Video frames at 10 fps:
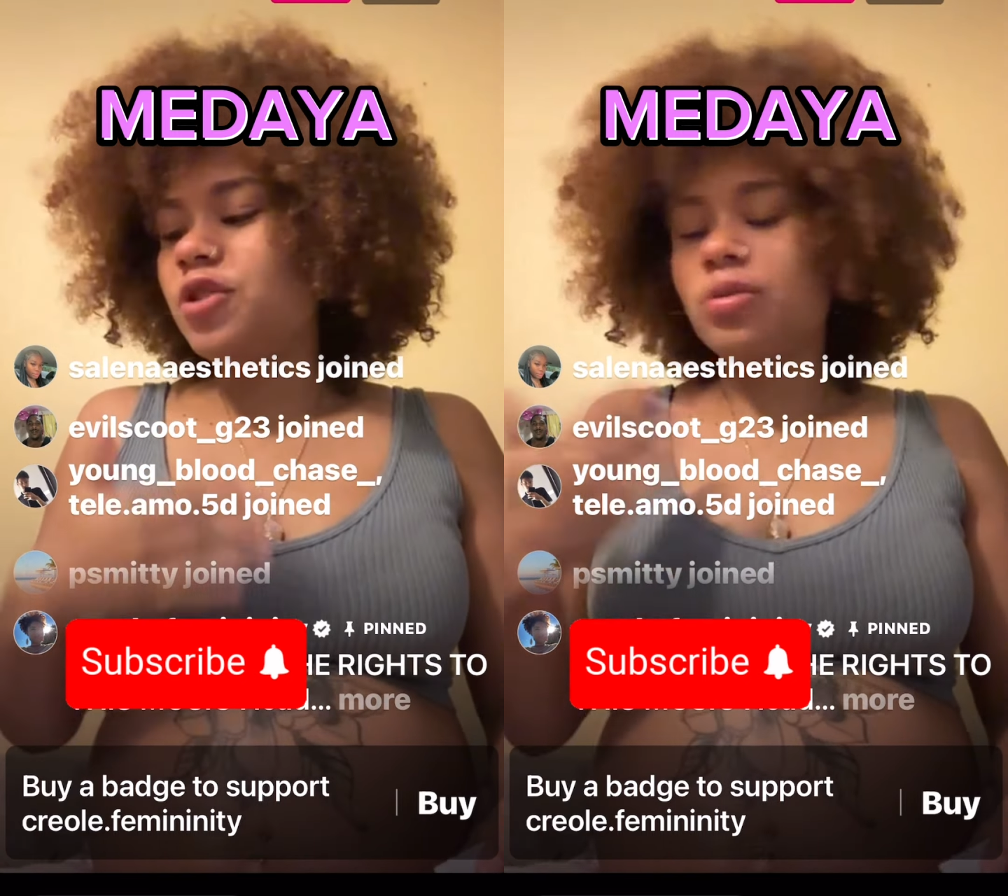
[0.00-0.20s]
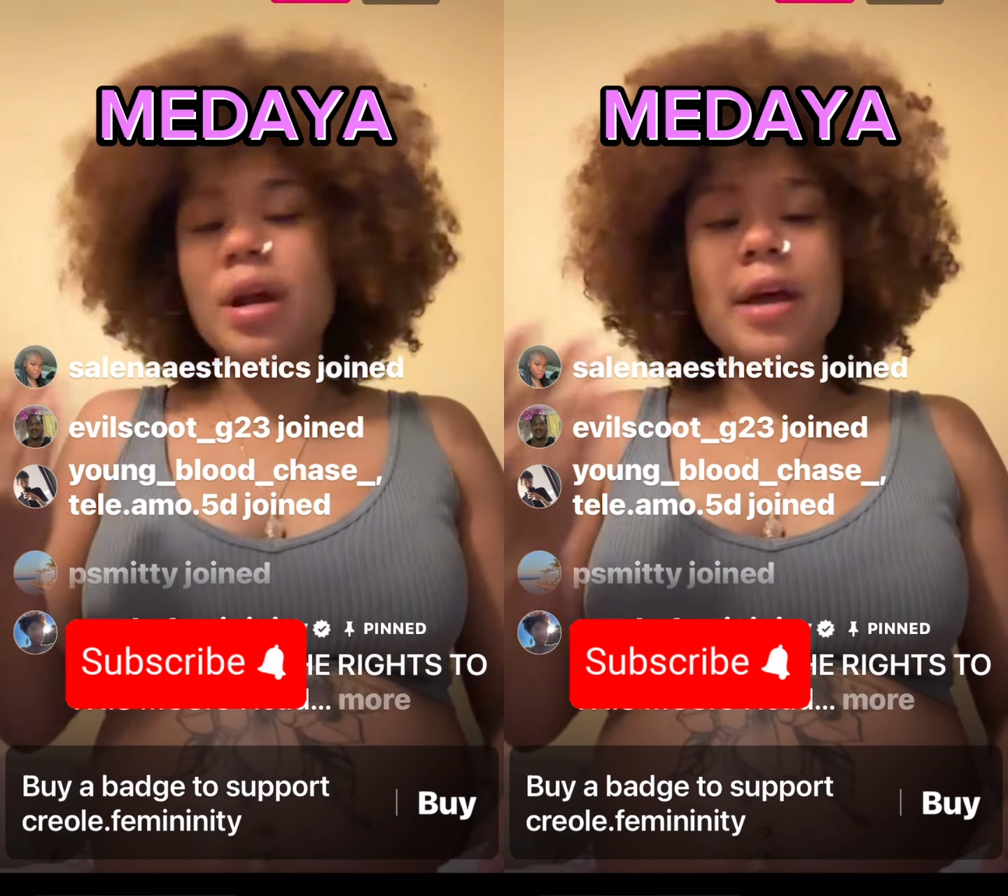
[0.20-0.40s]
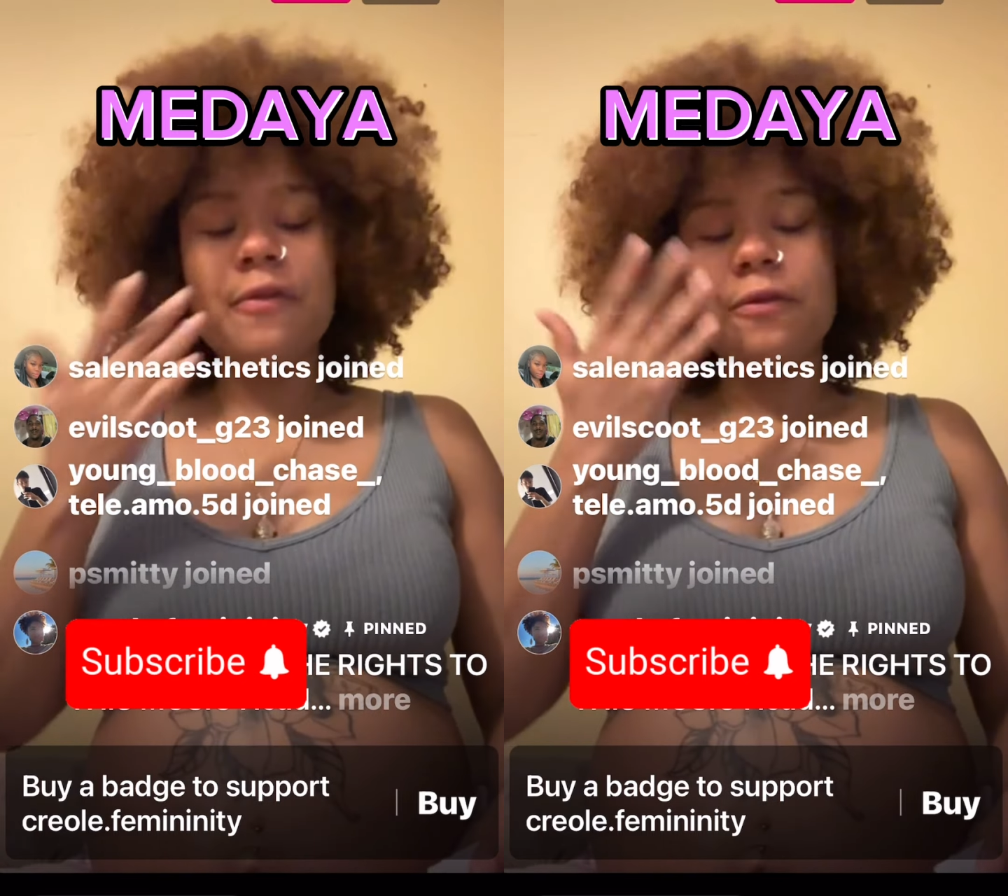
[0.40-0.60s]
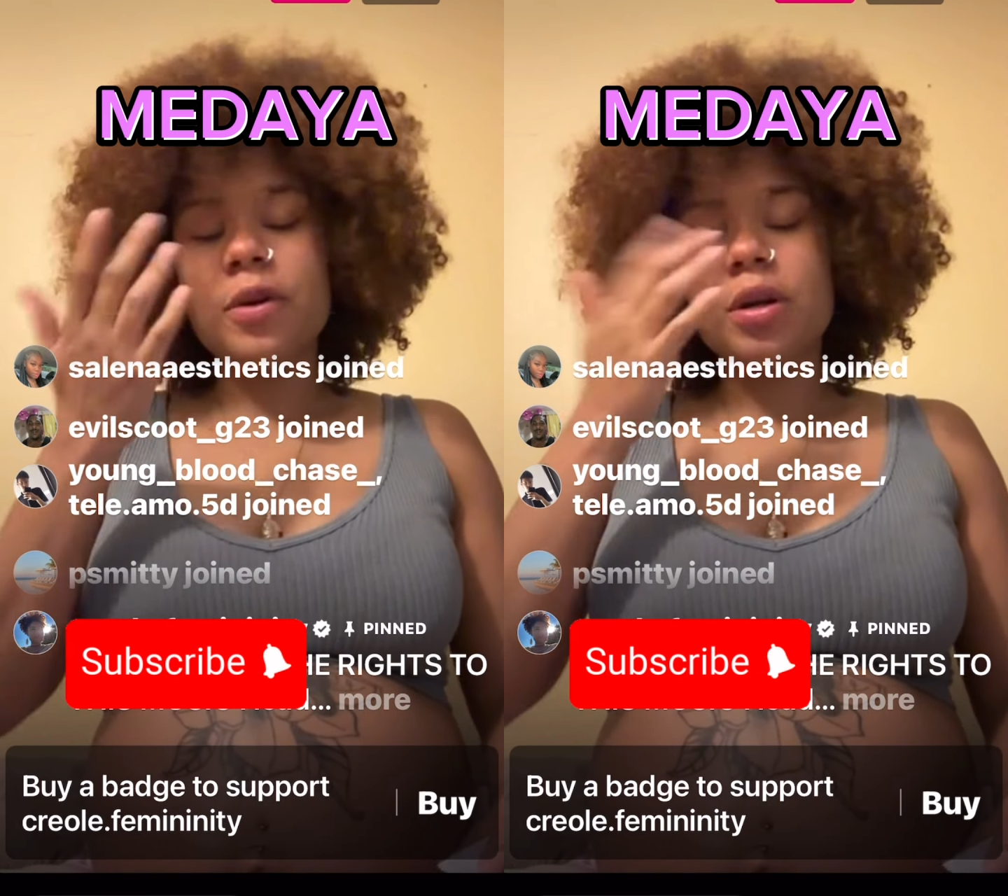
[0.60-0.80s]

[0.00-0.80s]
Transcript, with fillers: Dread